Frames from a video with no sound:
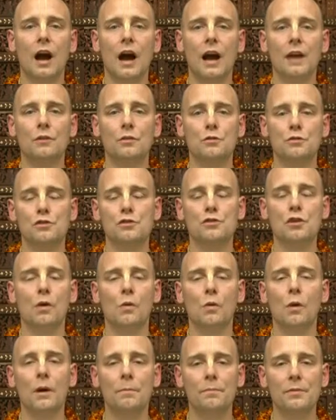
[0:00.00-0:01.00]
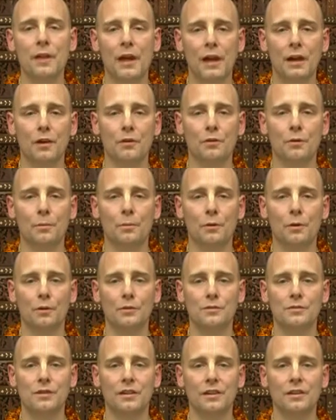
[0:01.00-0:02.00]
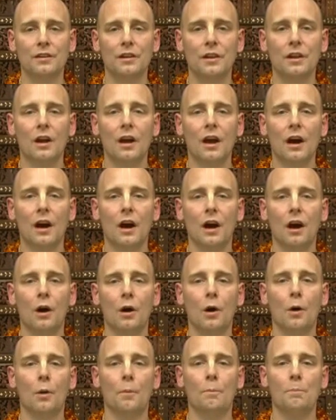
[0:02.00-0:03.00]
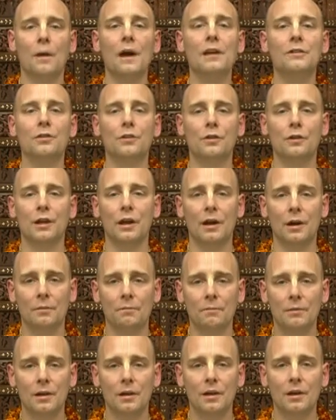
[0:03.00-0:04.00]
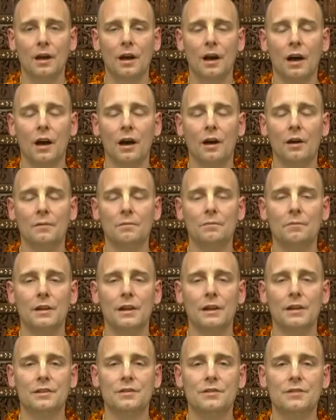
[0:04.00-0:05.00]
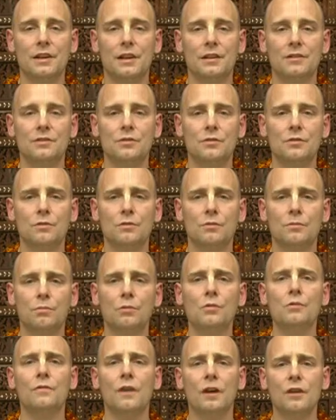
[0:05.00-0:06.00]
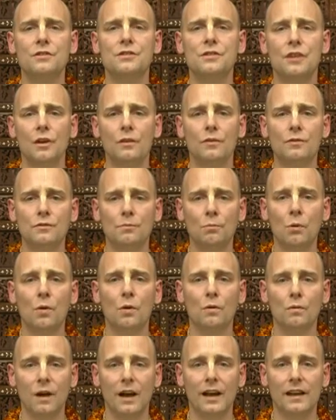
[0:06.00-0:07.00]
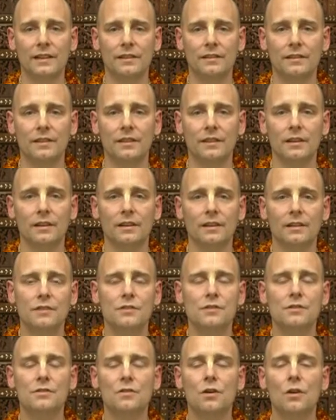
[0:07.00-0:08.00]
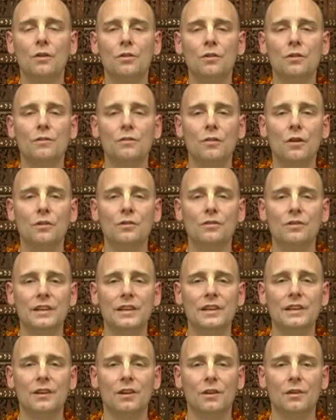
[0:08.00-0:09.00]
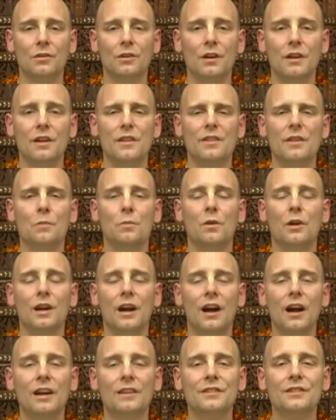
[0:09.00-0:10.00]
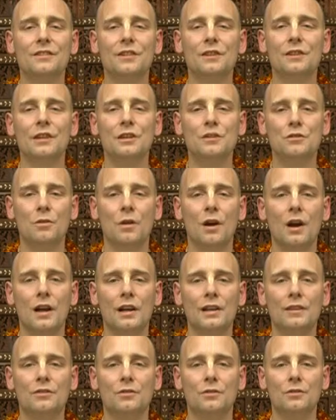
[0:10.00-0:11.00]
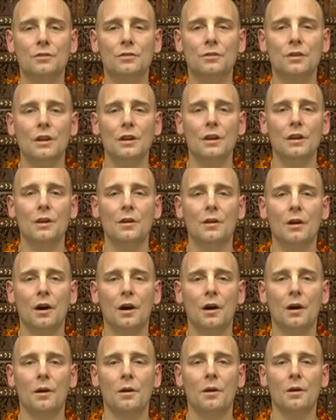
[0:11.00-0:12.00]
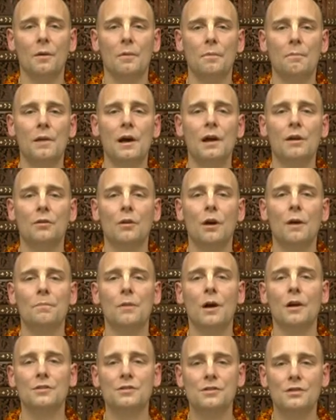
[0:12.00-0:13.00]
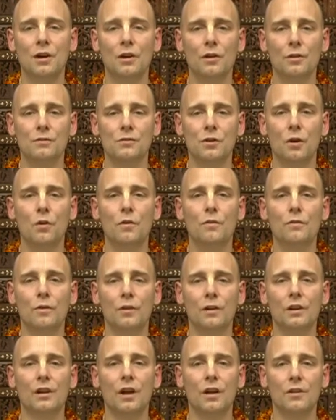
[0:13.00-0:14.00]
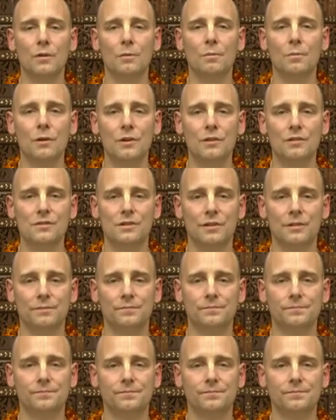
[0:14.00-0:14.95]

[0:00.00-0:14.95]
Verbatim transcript: either show up that other person uh, or better him, um, in a sense, to prove ourselves more right. This is called the false ego, that we're constantly trying to uh, better up ourselves over another person.